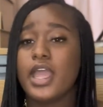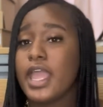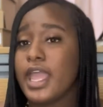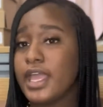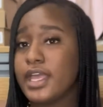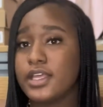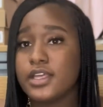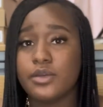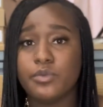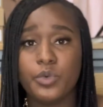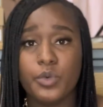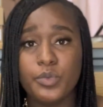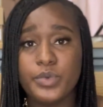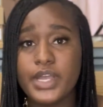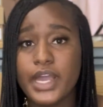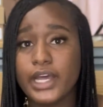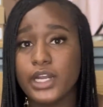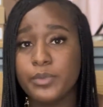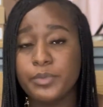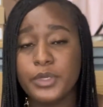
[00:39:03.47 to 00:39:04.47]
And when we
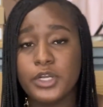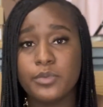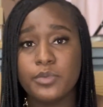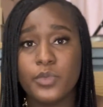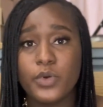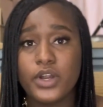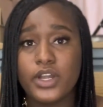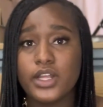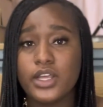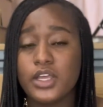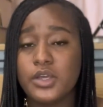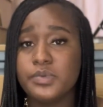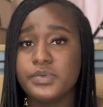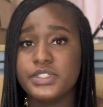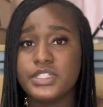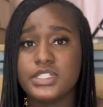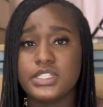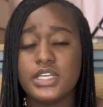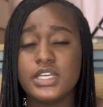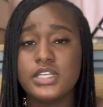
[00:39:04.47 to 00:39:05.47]
got up in the morning, it was
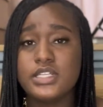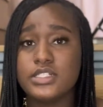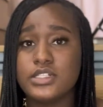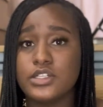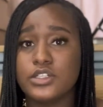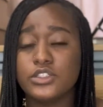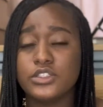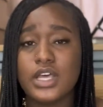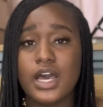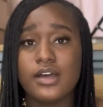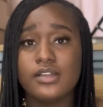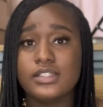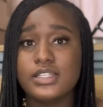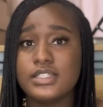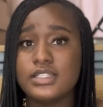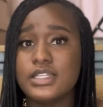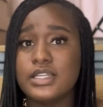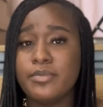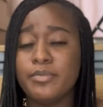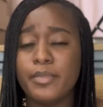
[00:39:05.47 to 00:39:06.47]
just easy to toss the
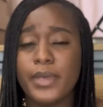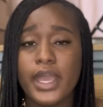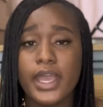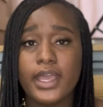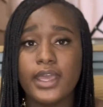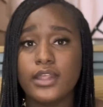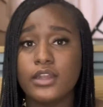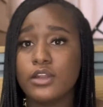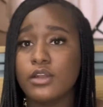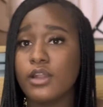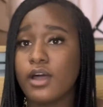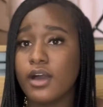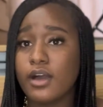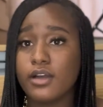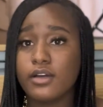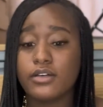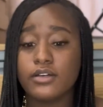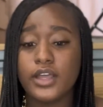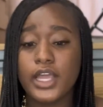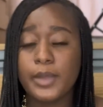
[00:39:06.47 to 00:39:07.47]
sleeping bag in the
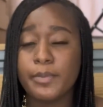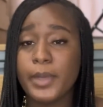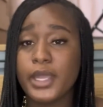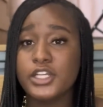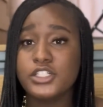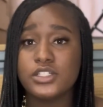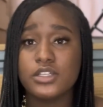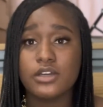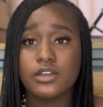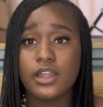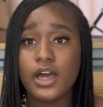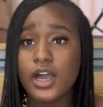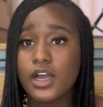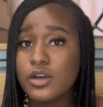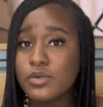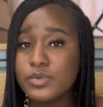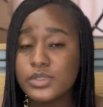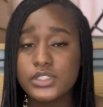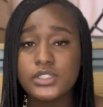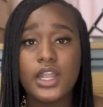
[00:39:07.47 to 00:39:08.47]
locker and make sure your
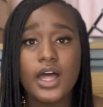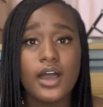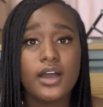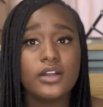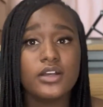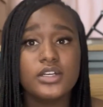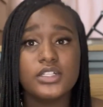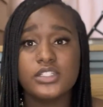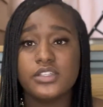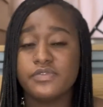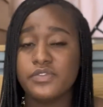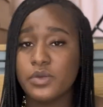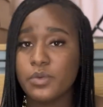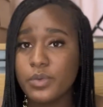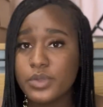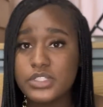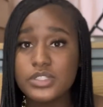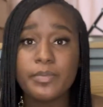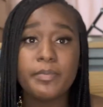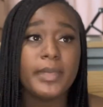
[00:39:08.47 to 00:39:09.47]
locker was locked, because if it
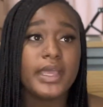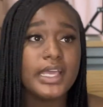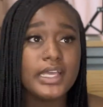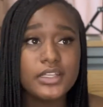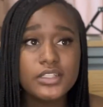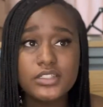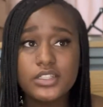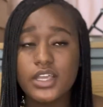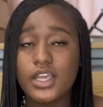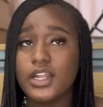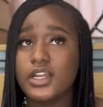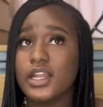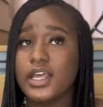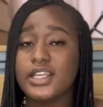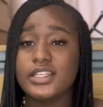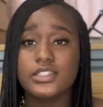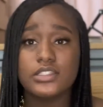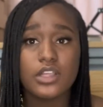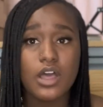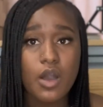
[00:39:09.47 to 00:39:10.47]
was a mess and
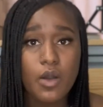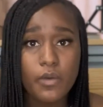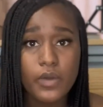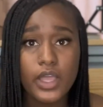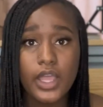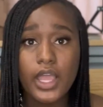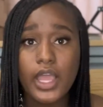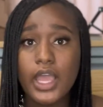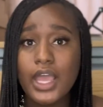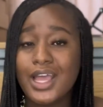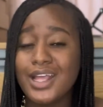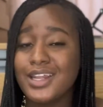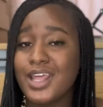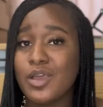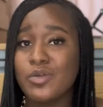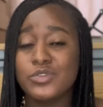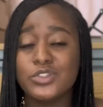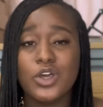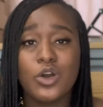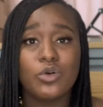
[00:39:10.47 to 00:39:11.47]
they saw it,
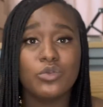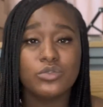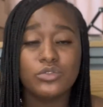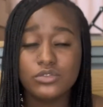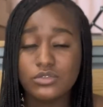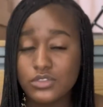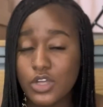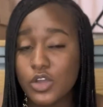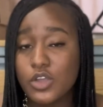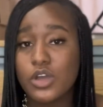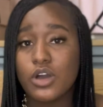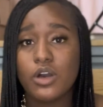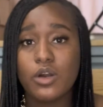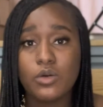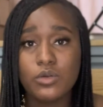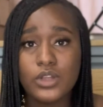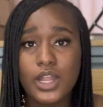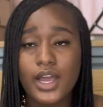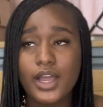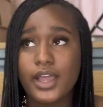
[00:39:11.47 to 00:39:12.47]
they was gonna throw your
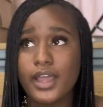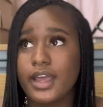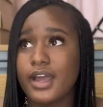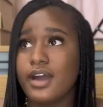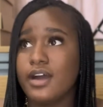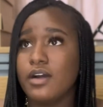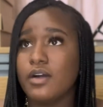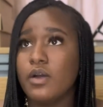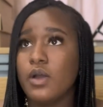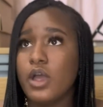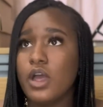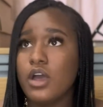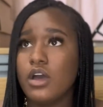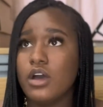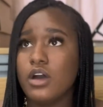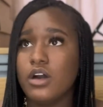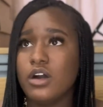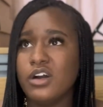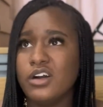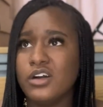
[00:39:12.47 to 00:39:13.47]
whole locker out.
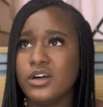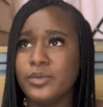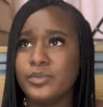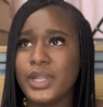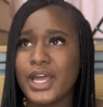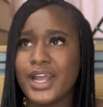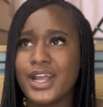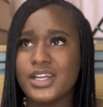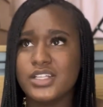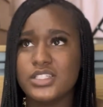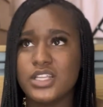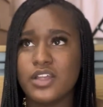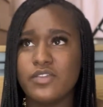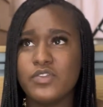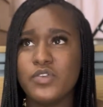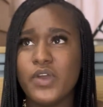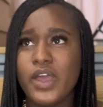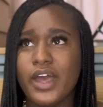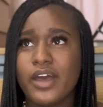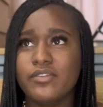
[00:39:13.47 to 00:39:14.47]
Like I said, if
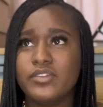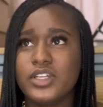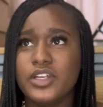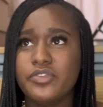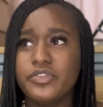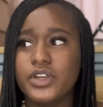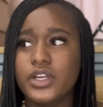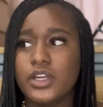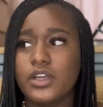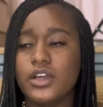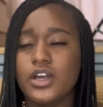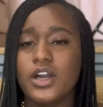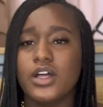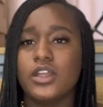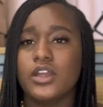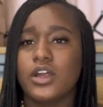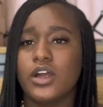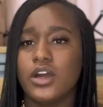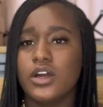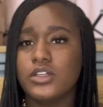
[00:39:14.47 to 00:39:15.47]
you have different
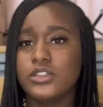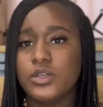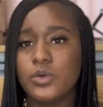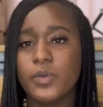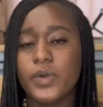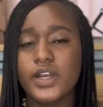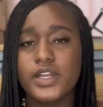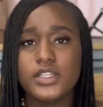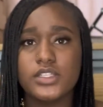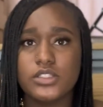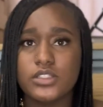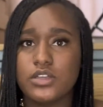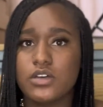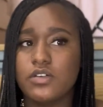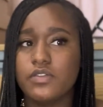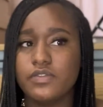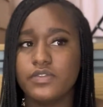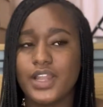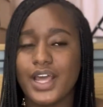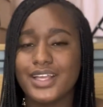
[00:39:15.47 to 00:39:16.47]
color underwear and
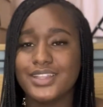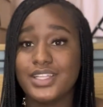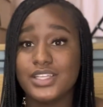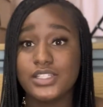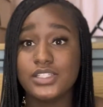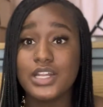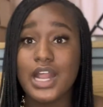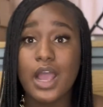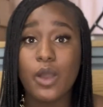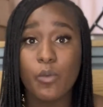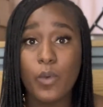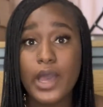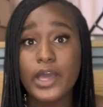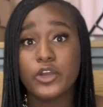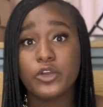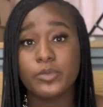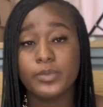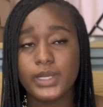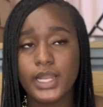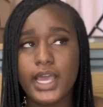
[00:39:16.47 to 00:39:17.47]
stuff, like that's not white
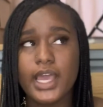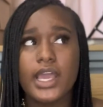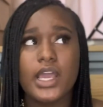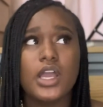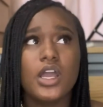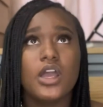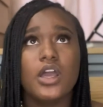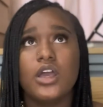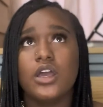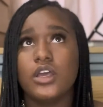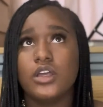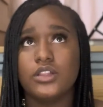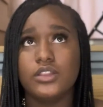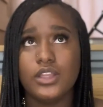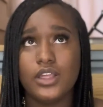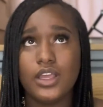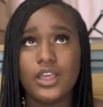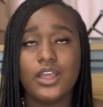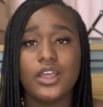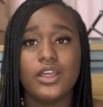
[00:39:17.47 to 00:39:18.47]
or black,
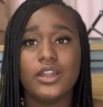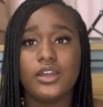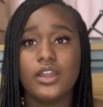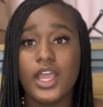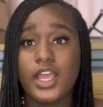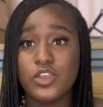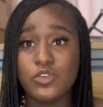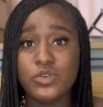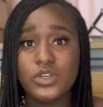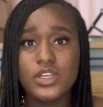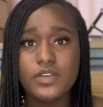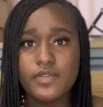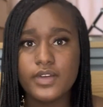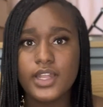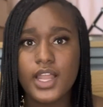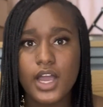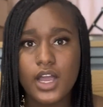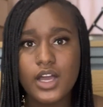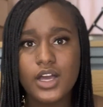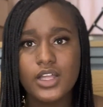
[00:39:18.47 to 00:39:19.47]
then, and you leave your
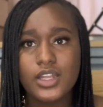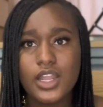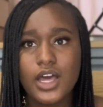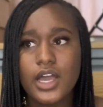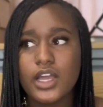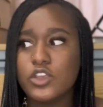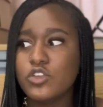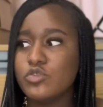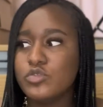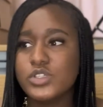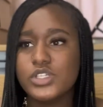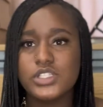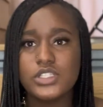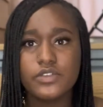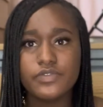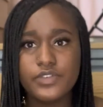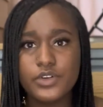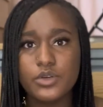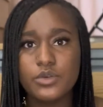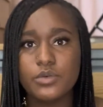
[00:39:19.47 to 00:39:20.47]
locker unlocked, you just a
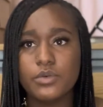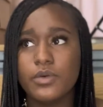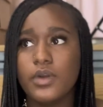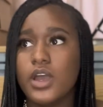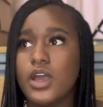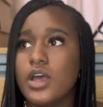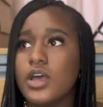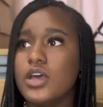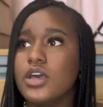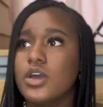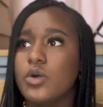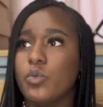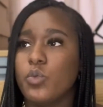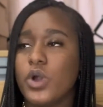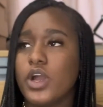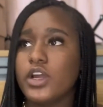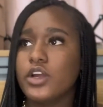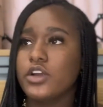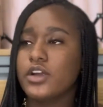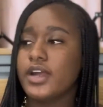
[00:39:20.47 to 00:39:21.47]
fool.
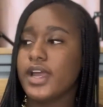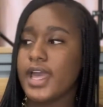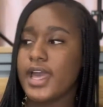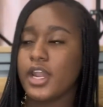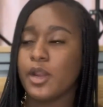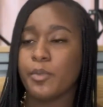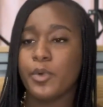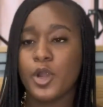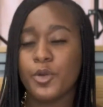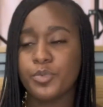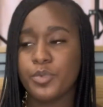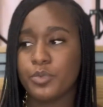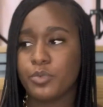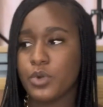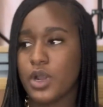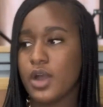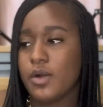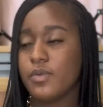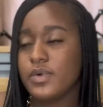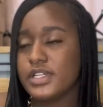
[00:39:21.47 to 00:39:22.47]
One girl had a purple
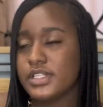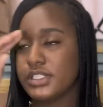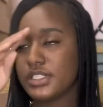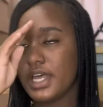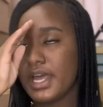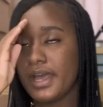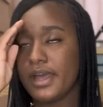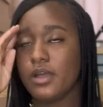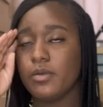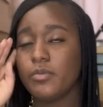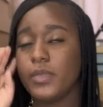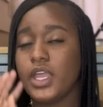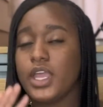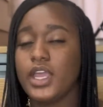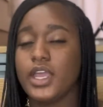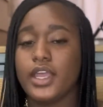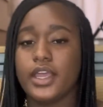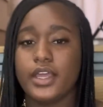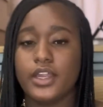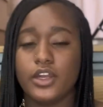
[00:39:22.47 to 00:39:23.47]
bra one time,
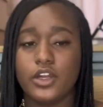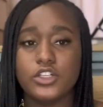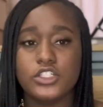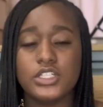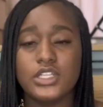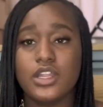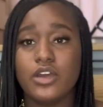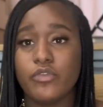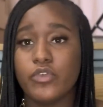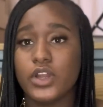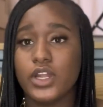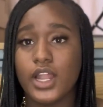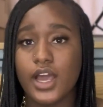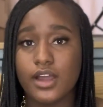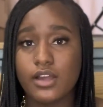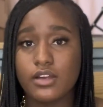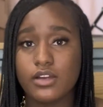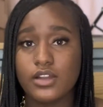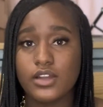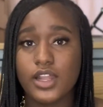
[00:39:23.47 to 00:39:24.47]
and she left her
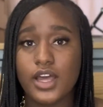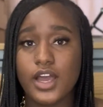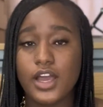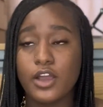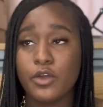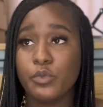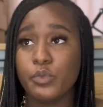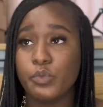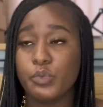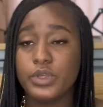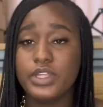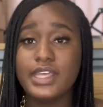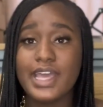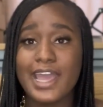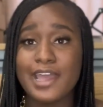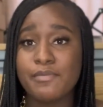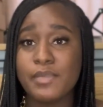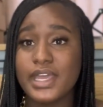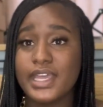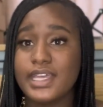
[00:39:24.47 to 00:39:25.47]
locker unlocked. When we
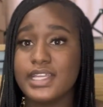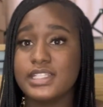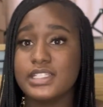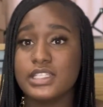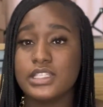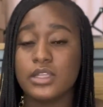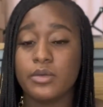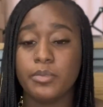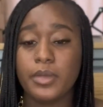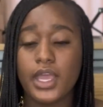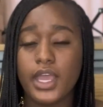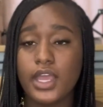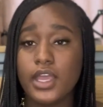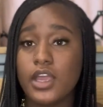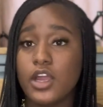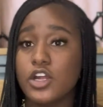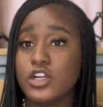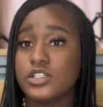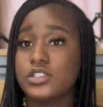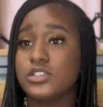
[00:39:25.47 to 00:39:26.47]
came back into the bay,
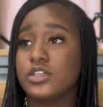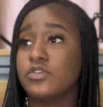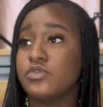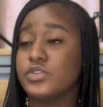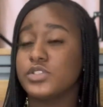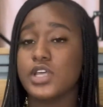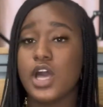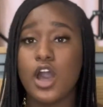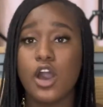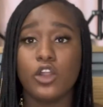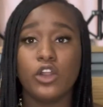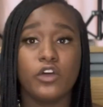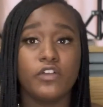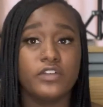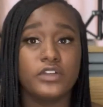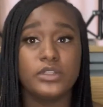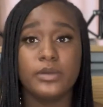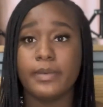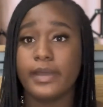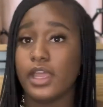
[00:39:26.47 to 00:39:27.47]
her stuff was all
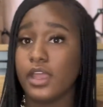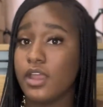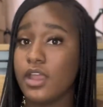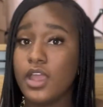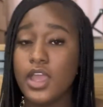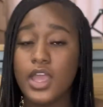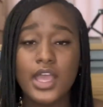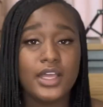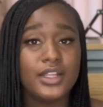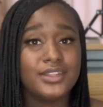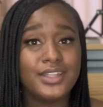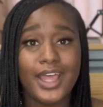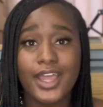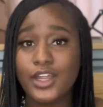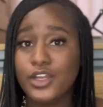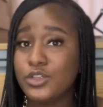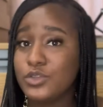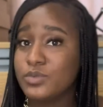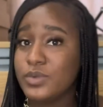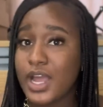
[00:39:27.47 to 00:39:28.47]
over the bay.
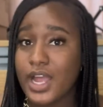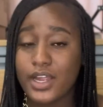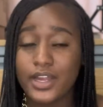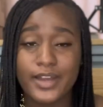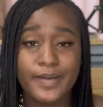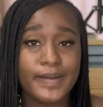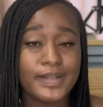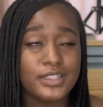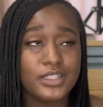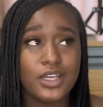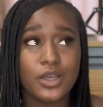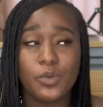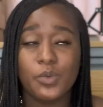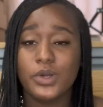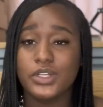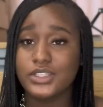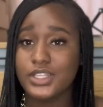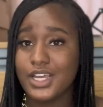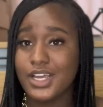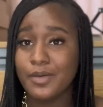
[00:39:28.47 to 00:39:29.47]
They do not care out there.
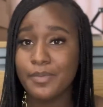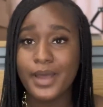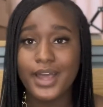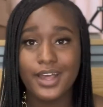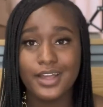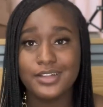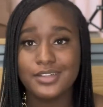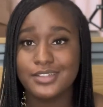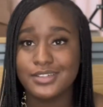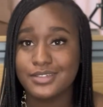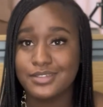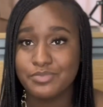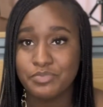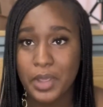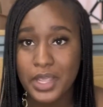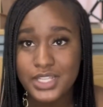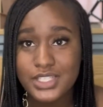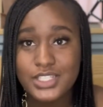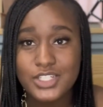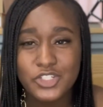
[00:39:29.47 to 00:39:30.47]
One thing about
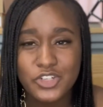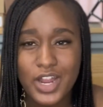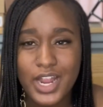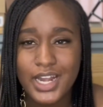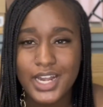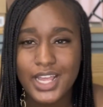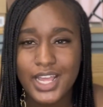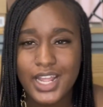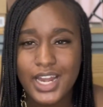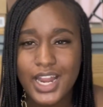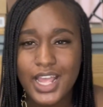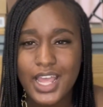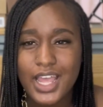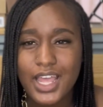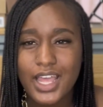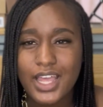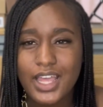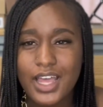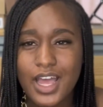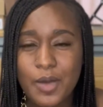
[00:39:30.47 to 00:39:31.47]
basic training,
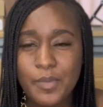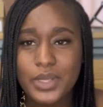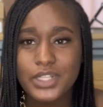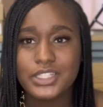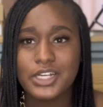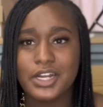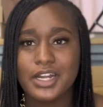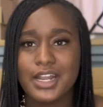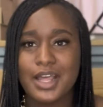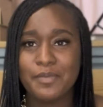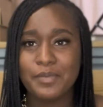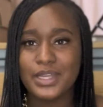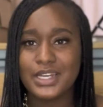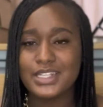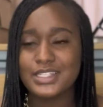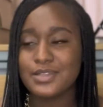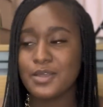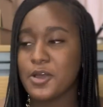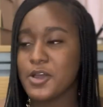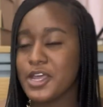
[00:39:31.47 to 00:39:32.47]
I'm at 39
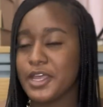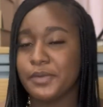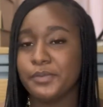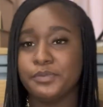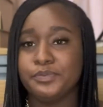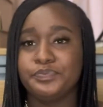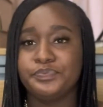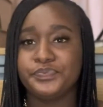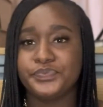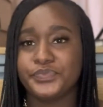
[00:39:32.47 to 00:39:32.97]
minutes, okay.